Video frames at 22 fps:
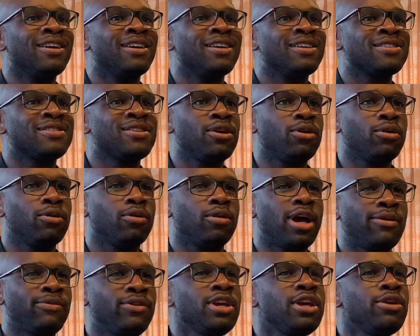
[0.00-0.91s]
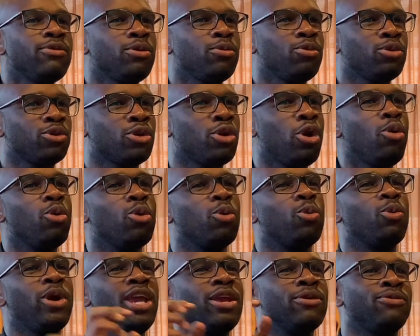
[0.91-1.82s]
So I think if we would go
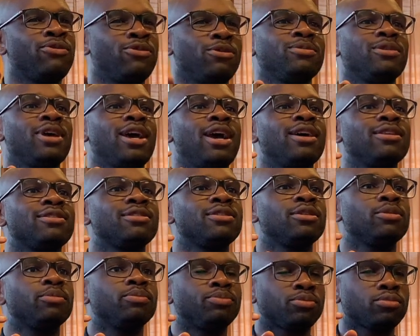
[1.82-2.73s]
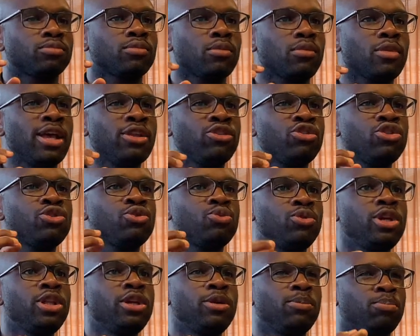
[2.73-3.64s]
away from that and just
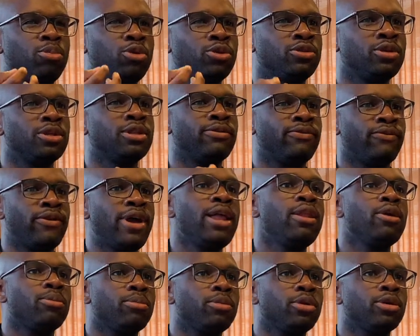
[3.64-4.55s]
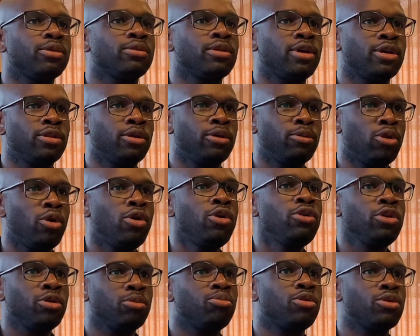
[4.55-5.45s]
really put the development and the
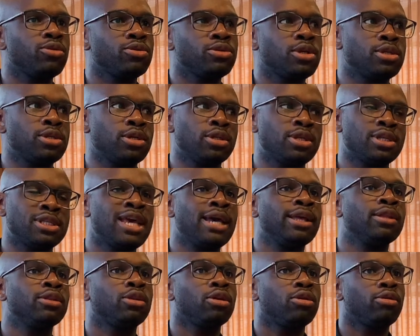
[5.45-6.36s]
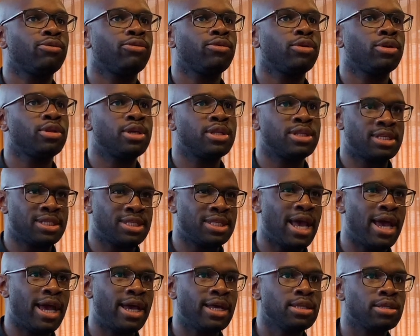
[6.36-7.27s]
learning process in the center of it
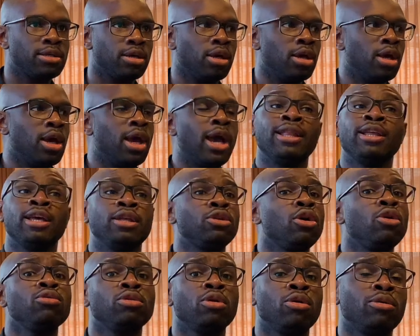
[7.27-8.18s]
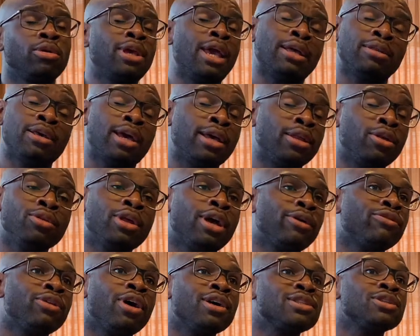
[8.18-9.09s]
instead, and I don't know yet, I don't
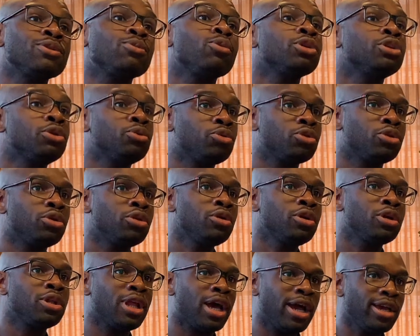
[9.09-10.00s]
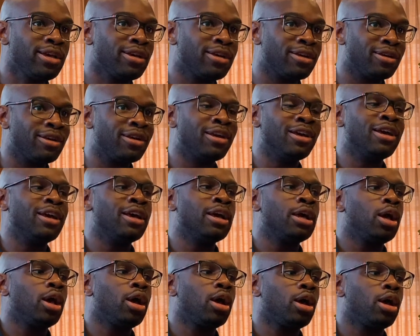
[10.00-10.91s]
have the answer what it would look like,
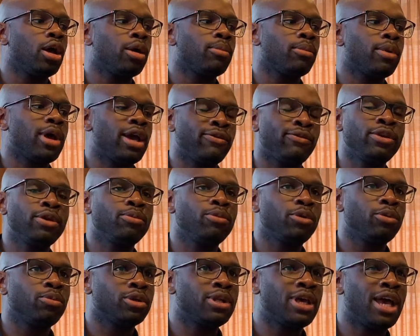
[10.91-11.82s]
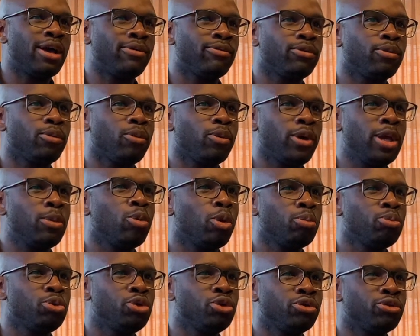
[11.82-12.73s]
um, I think we would have a way more
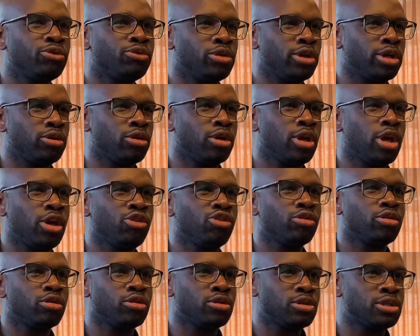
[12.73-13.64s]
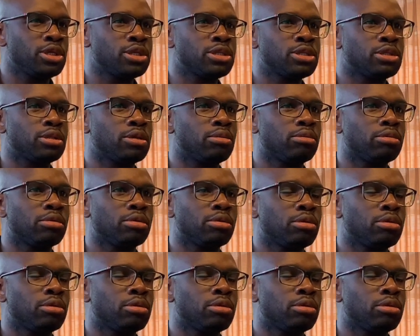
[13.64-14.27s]
beautiful educational system.